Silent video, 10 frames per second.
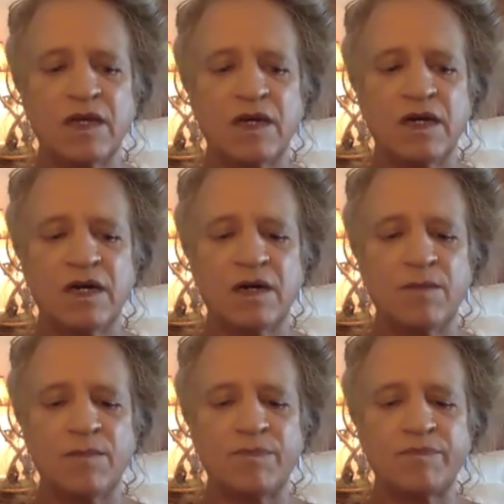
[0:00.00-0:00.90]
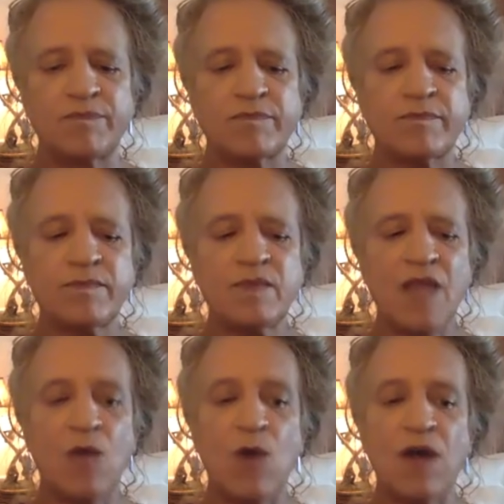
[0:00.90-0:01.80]
I
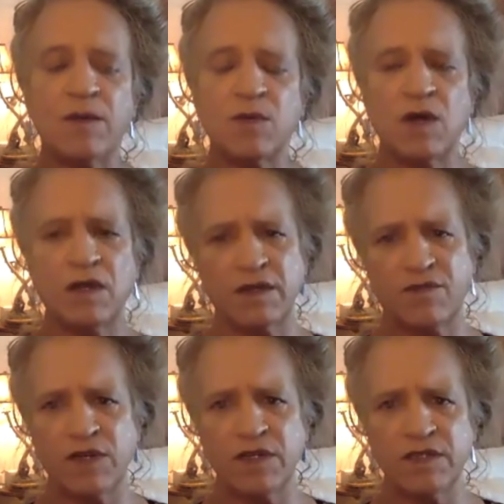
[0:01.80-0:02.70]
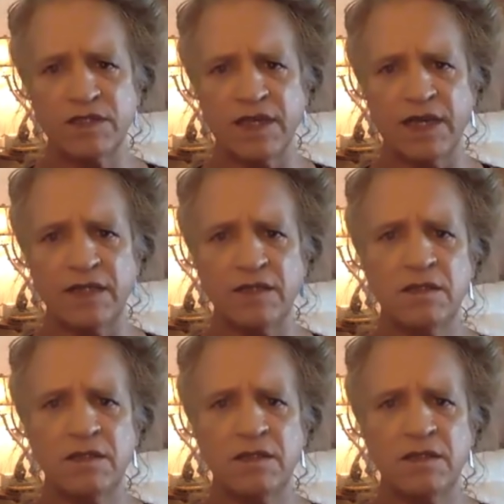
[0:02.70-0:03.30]
wound up calling a friend instead.